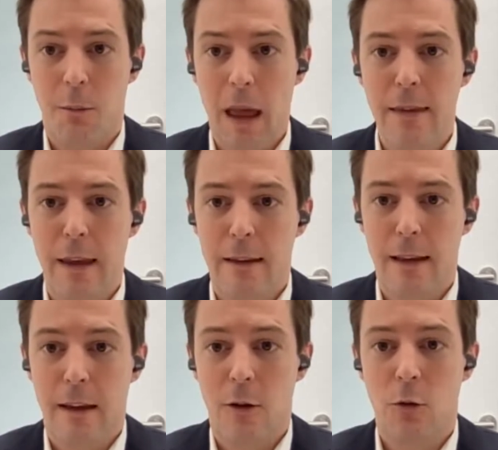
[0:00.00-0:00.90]

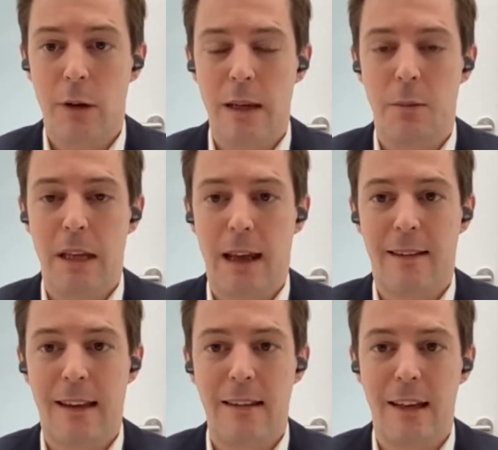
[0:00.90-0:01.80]
mandate had already been
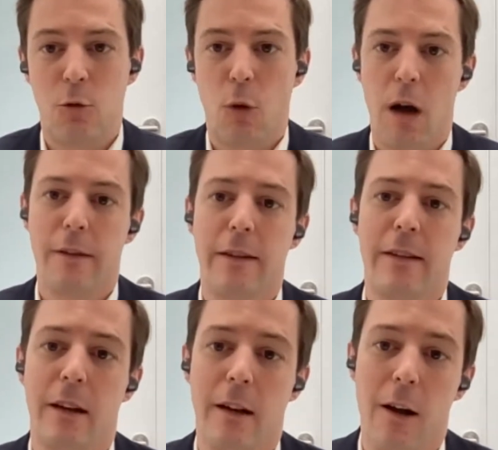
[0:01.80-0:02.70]
extended
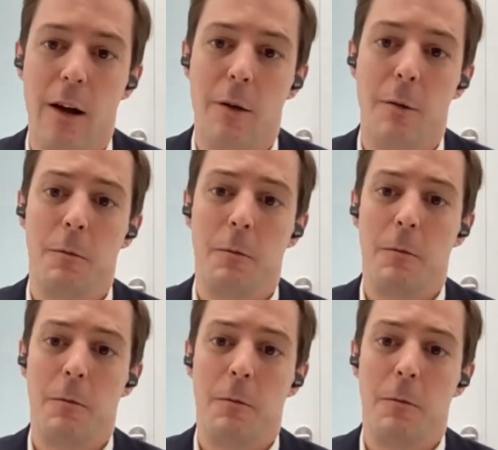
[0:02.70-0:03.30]
once uh,